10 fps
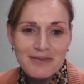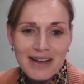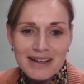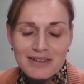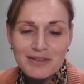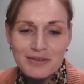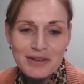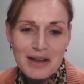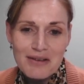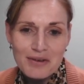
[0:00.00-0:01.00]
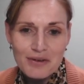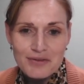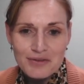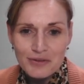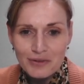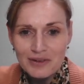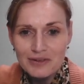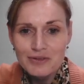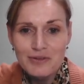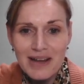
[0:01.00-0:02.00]
finals on 11th of
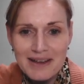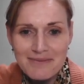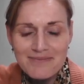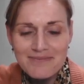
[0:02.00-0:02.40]
July.